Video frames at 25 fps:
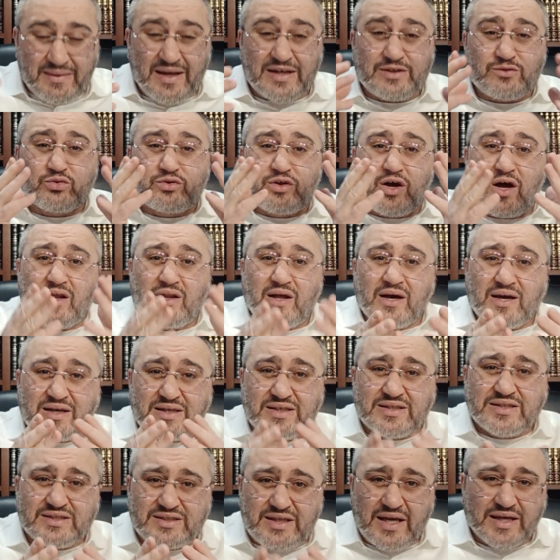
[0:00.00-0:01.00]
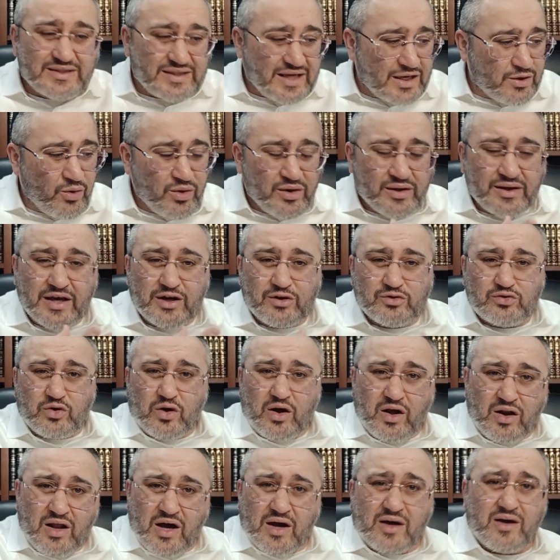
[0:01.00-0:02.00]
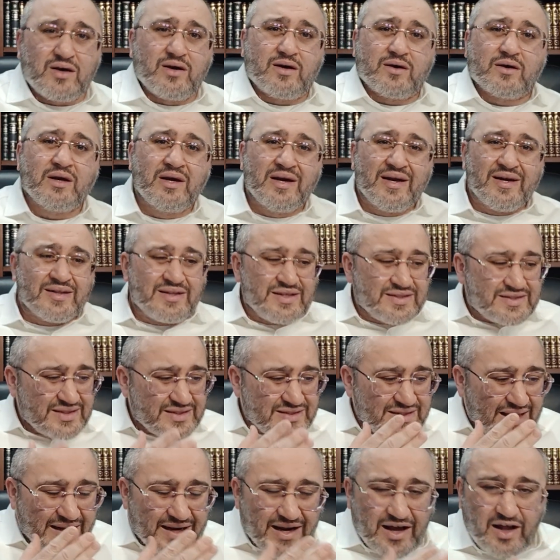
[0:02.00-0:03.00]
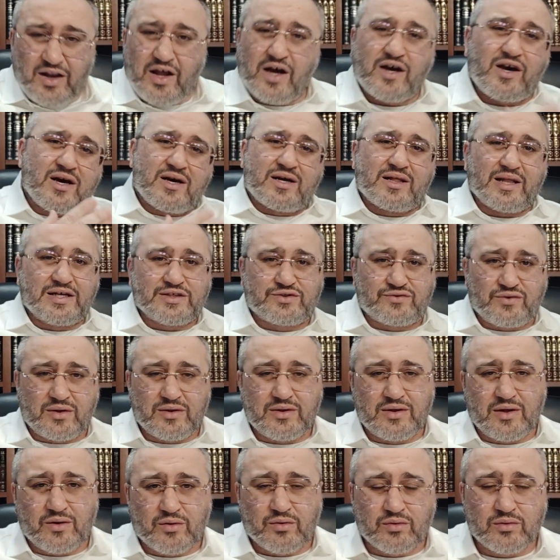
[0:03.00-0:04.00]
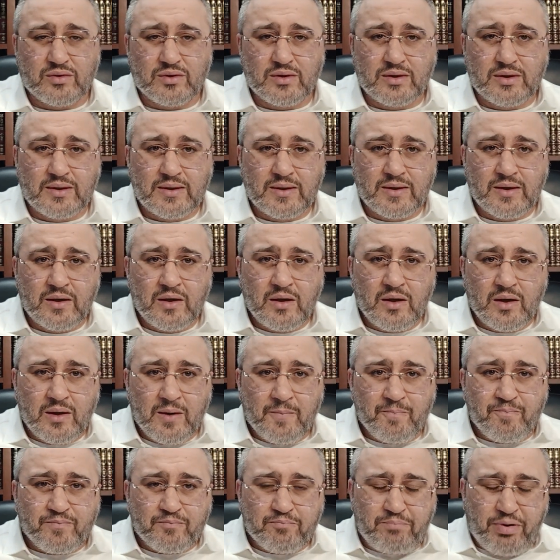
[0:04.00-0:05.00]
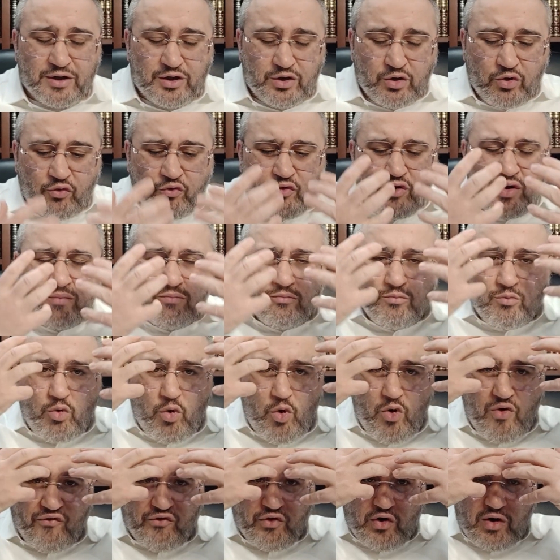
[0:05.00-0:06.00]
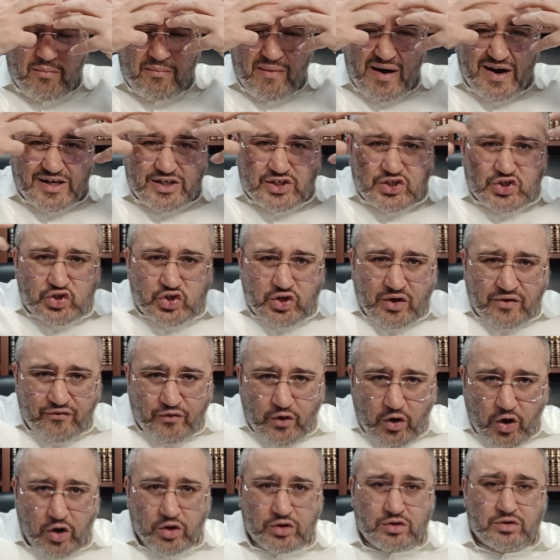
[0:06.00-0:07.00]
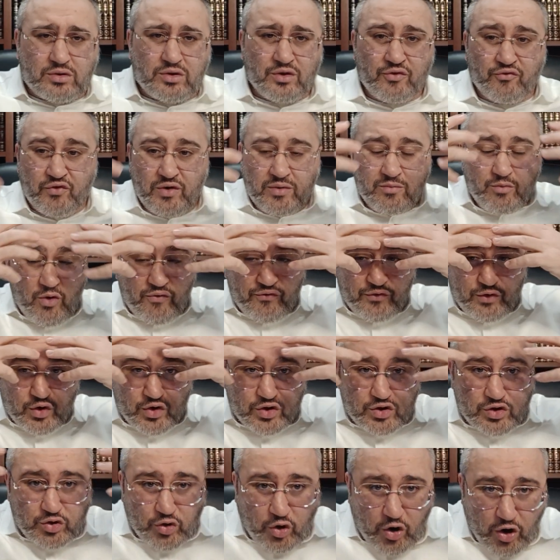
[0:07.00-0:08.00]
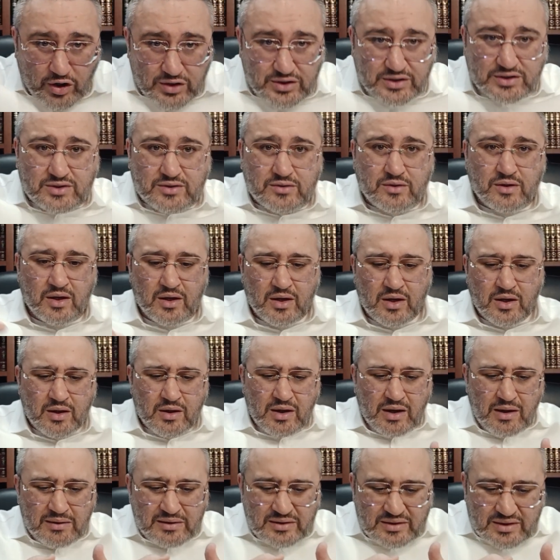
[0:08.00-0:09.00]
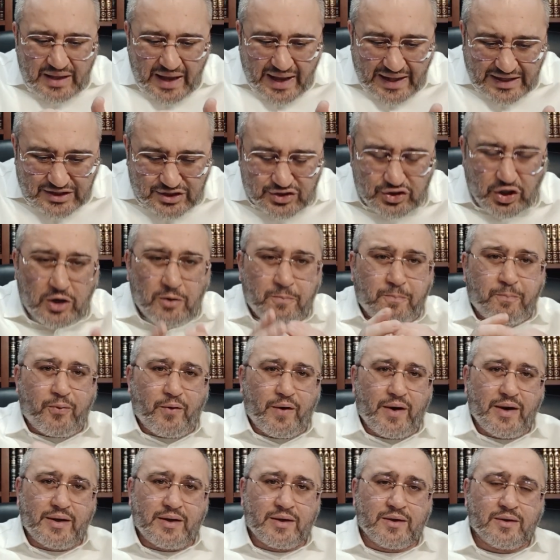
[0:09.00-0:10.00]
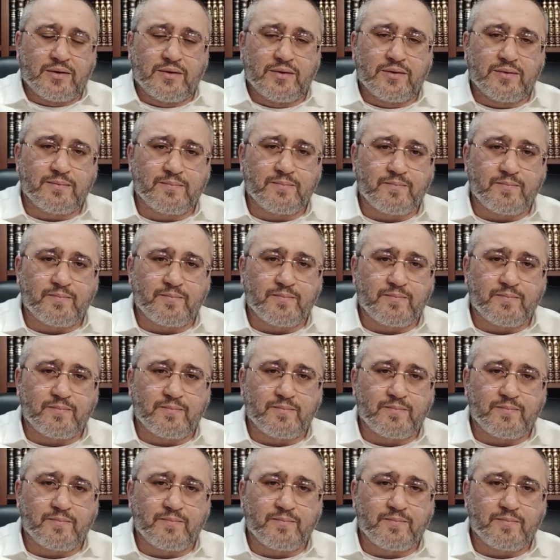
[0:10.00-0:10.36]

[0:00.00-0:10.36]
That's what the halacha states. I don't want to get into halacha. This is not a halacha class right now. But remove your machshavot, remove your thoughts, then start praying.